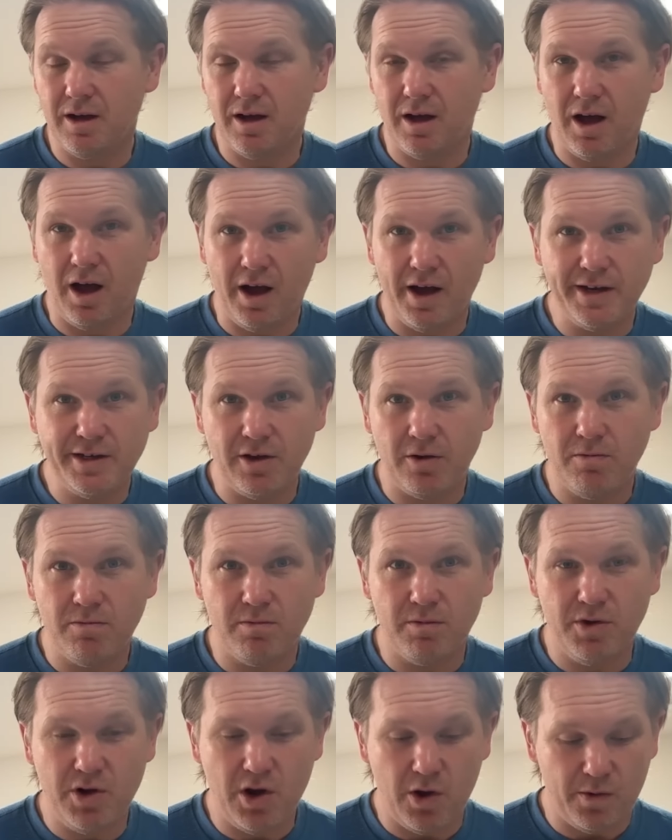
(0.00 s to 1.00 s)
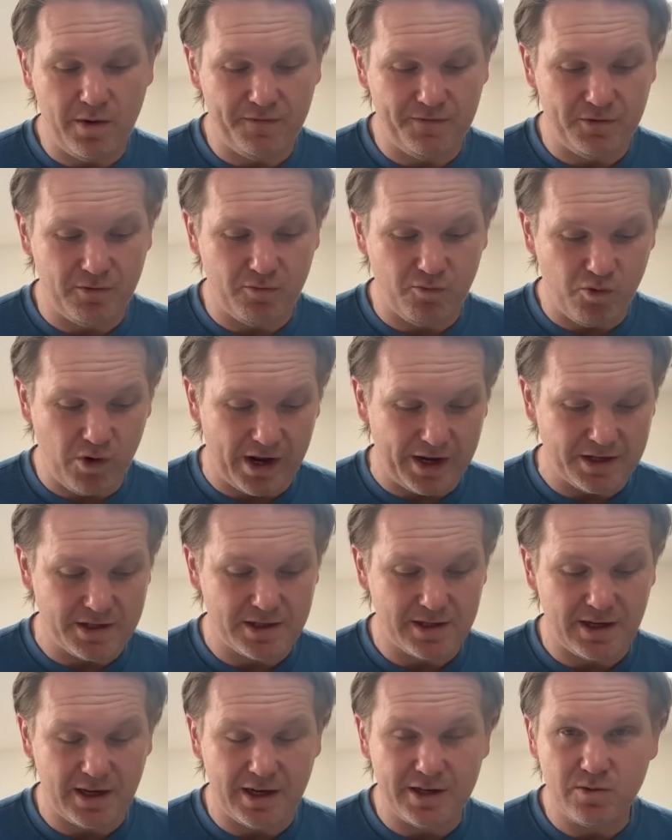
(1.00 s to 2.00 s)
I don't know if the
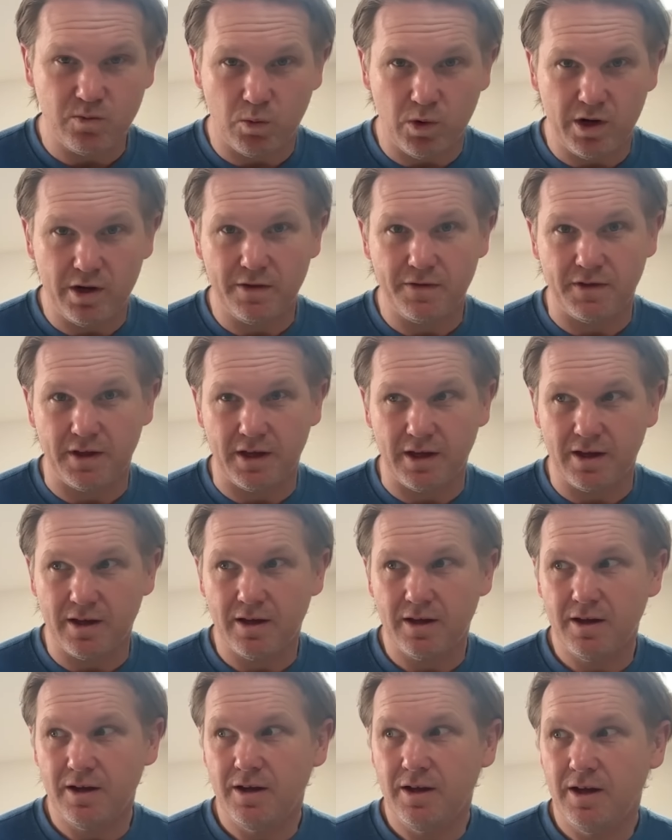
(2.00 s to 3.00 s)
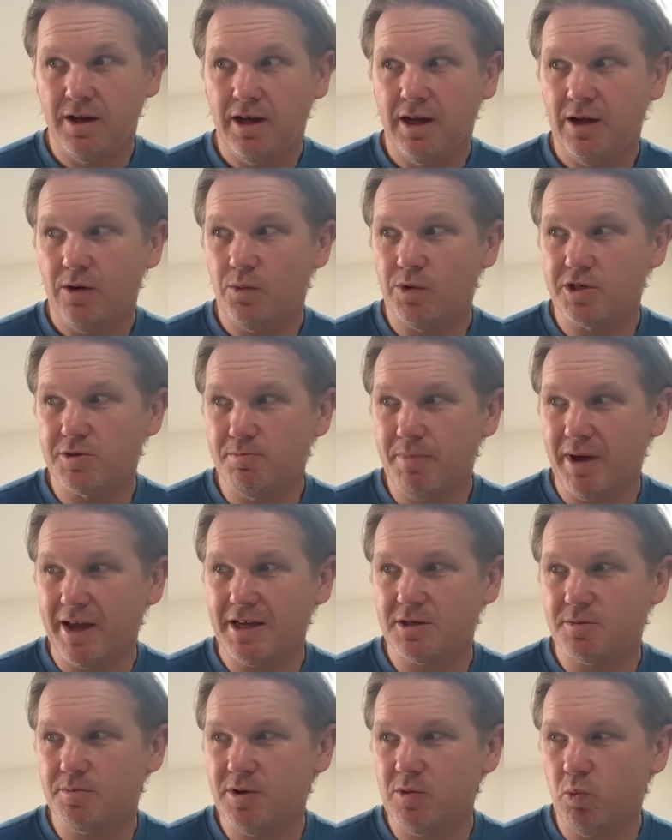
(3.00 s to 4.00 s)
risk is worth it, which
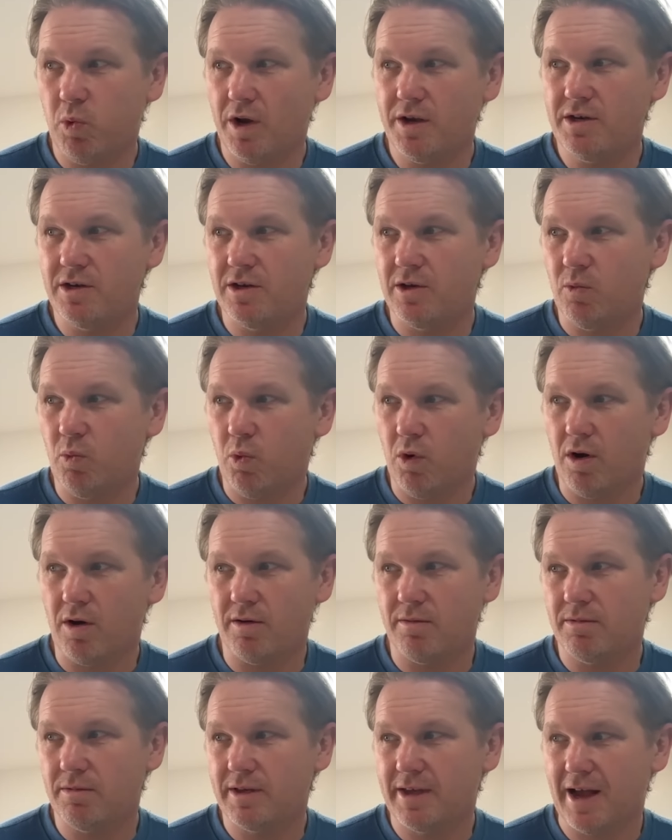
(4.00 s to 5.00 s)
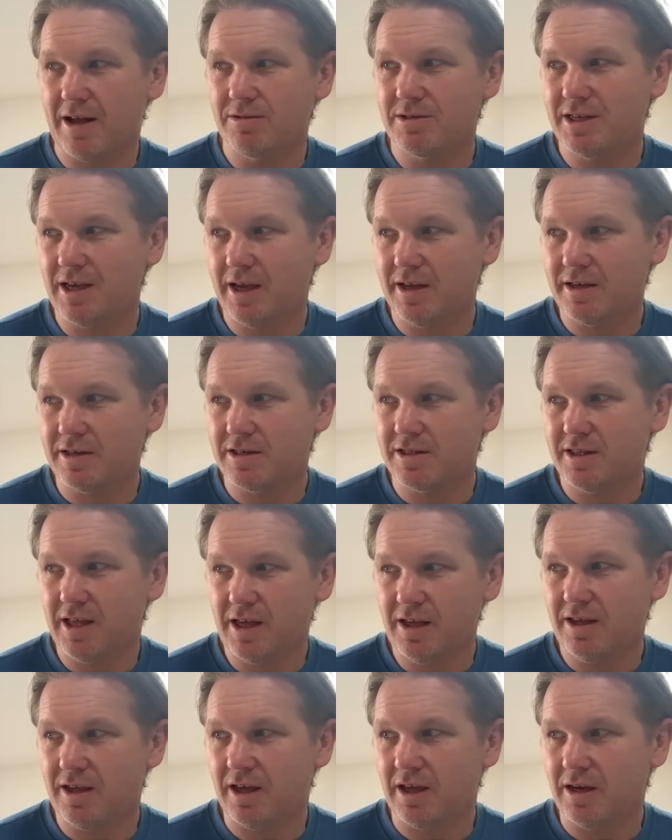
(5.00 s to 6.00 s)
makes me wonder what Galthie is
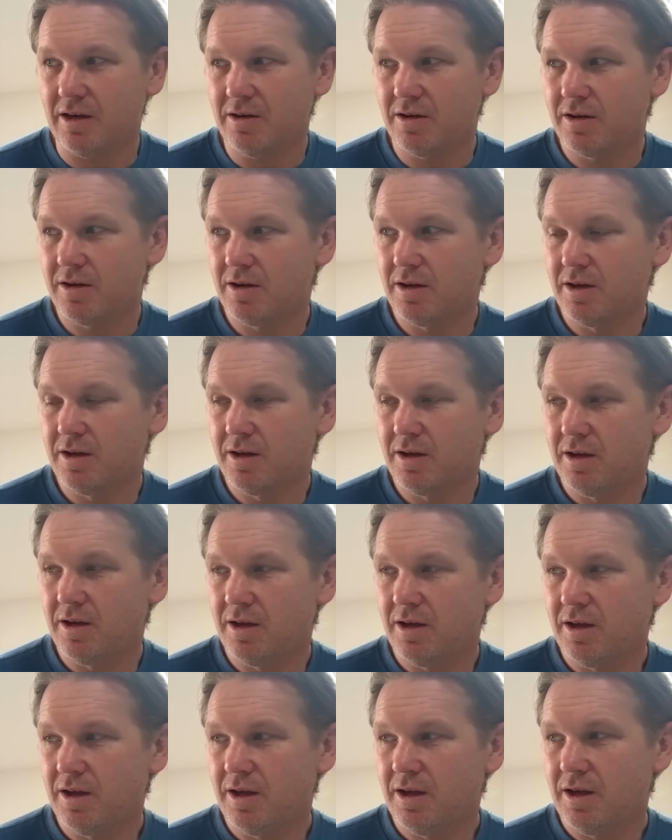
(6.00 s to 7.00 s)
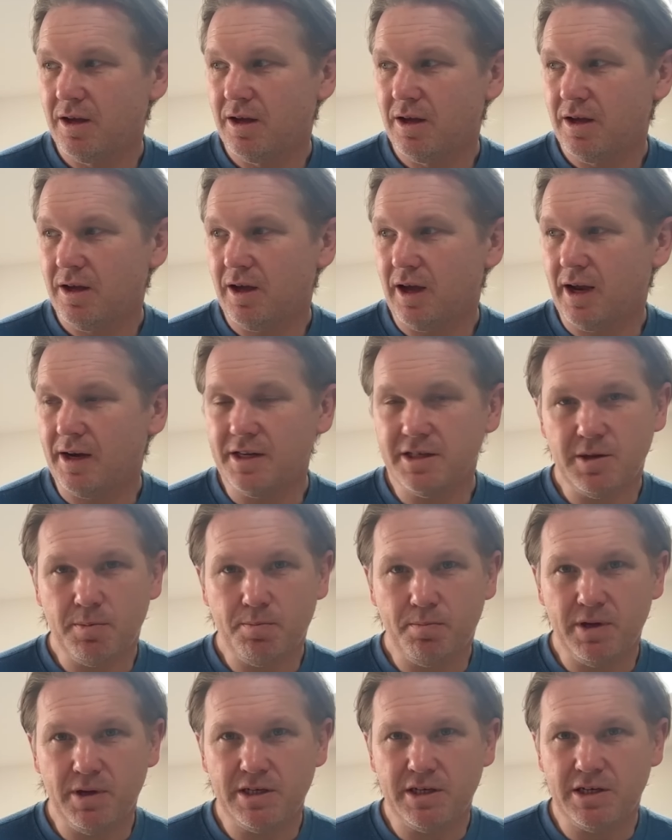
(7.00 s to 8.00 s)
thinking. And
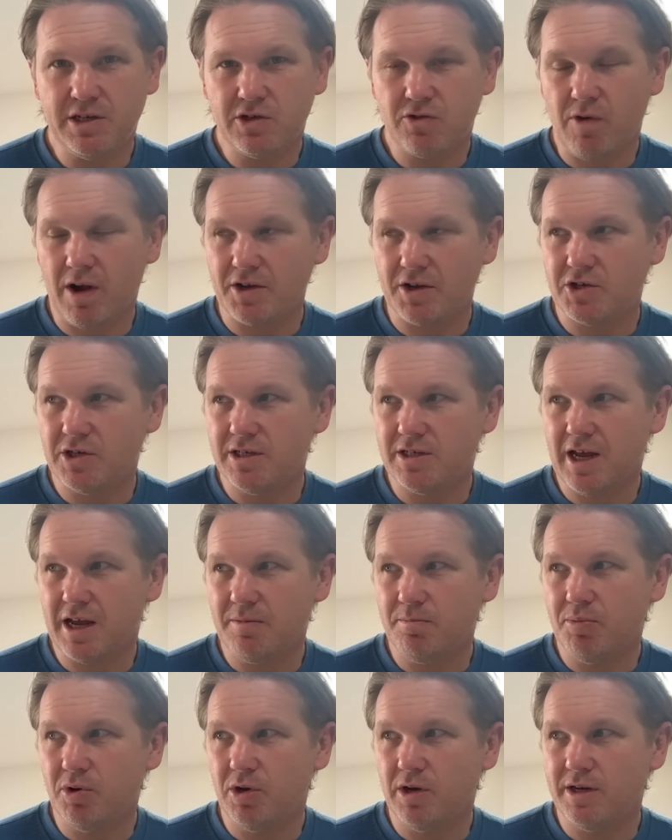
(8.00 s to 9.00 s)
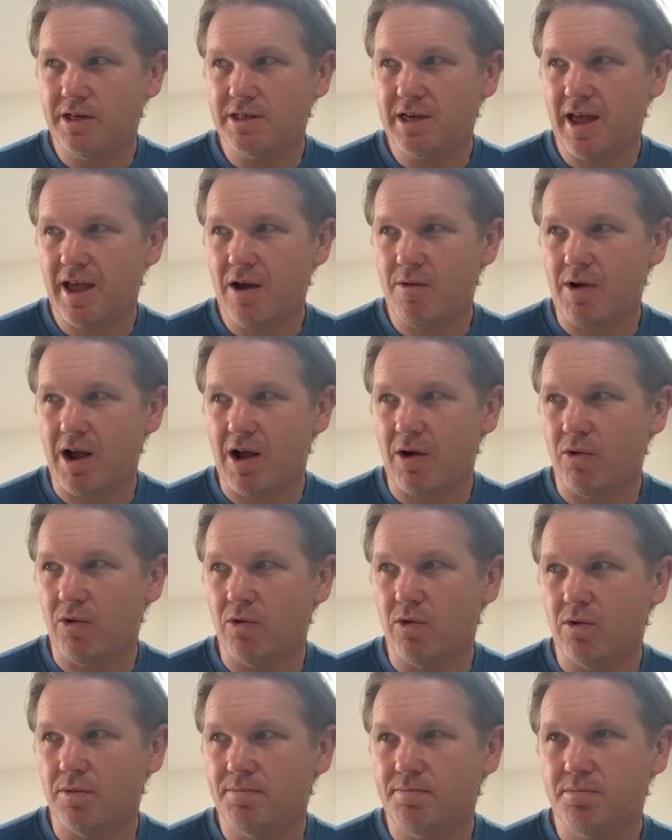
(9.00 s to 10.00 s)
is he scratching his head and pulling his hair out,
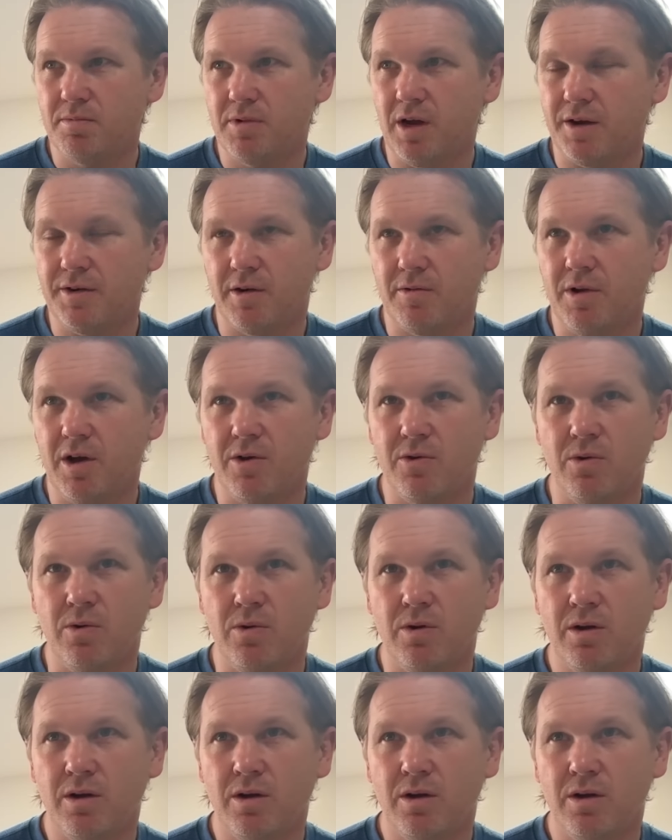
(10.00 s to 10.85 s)
or, I don't know,